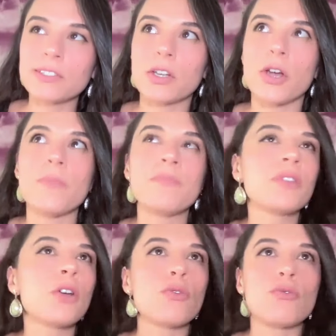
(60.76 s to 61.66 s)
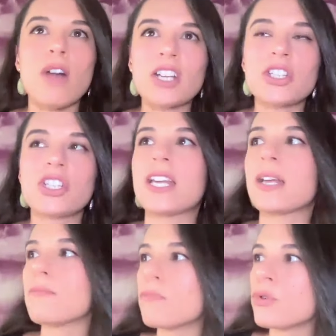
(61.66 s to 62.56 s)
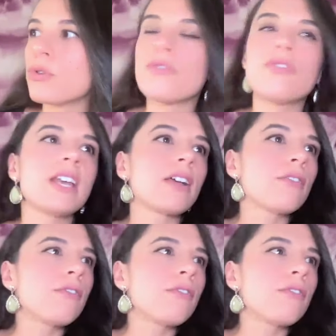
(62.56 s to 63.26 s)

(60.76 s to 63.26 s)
So, rushing, moving,